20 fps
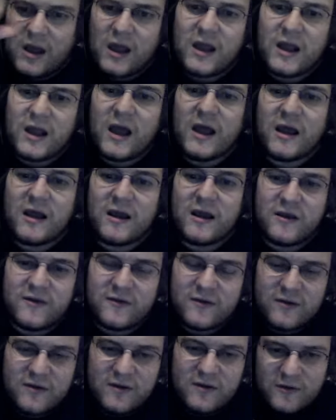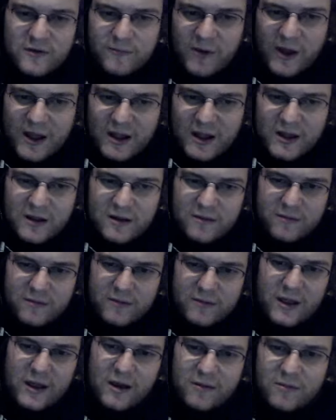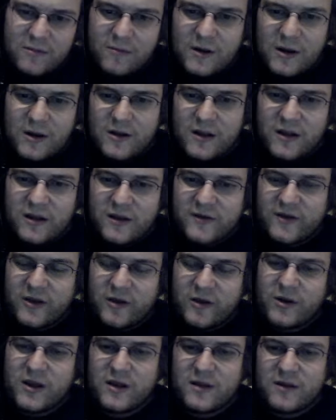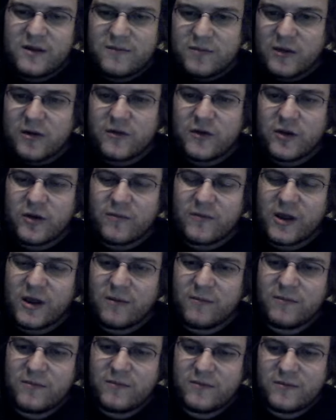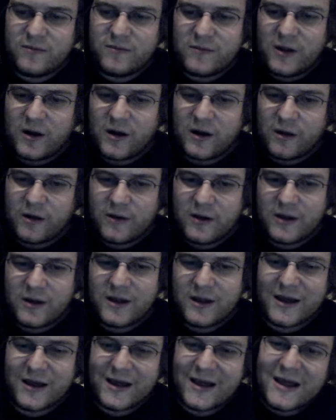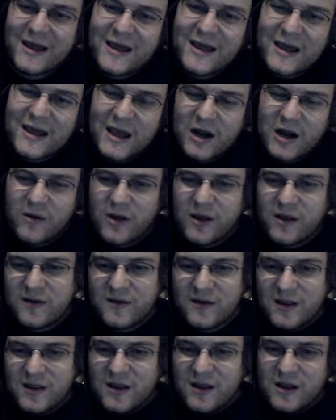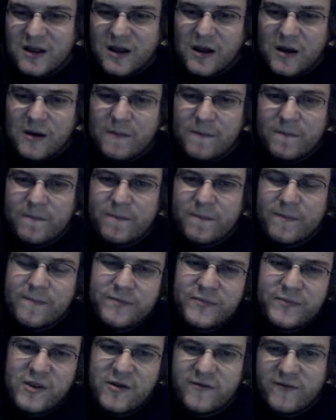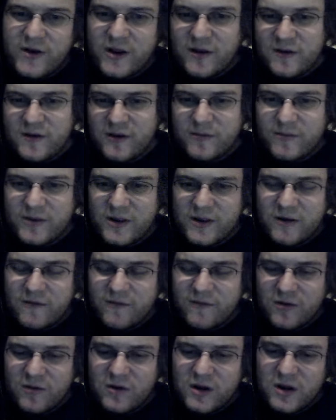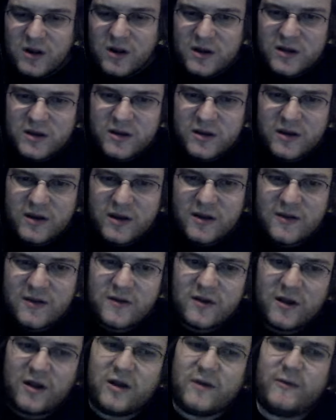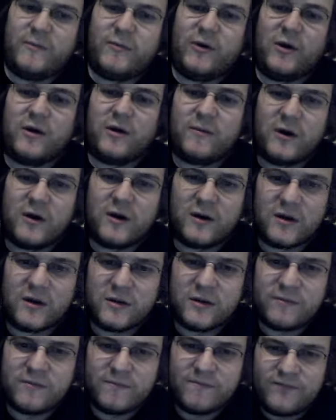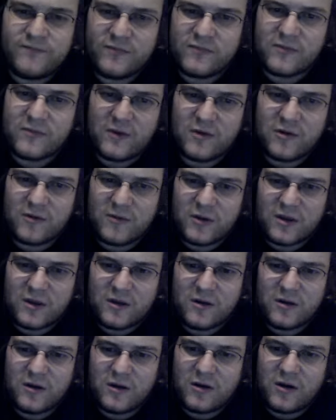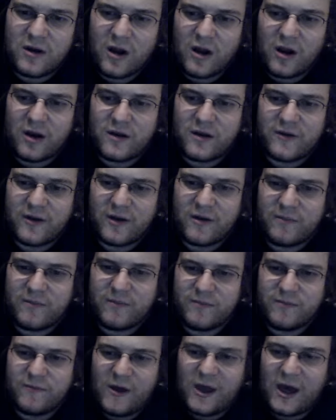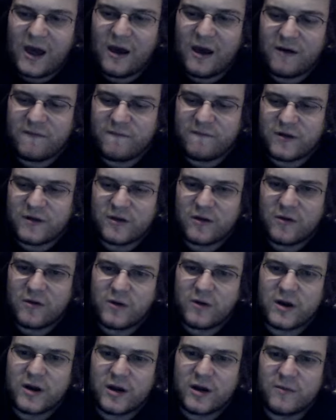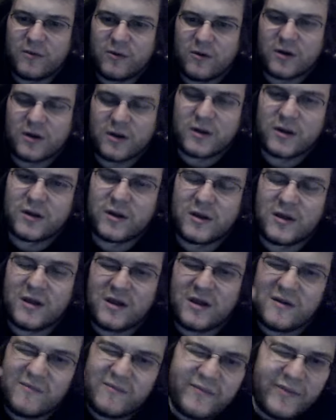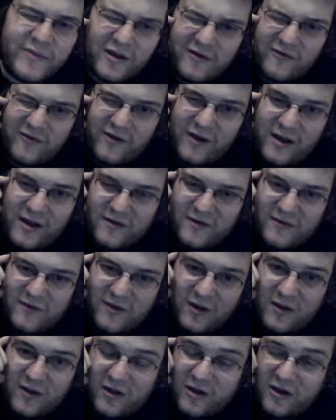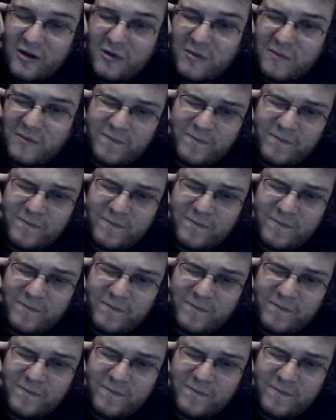Hi guys, it's Mike. Yeah, I don't like saying my YouTube name. I don't know. Anyways, this video is going to be a different one. It's not going to be Pokemon. It's going to be Yu-Gi-Oh cards I have and don't want anymore. Been trying to sell them.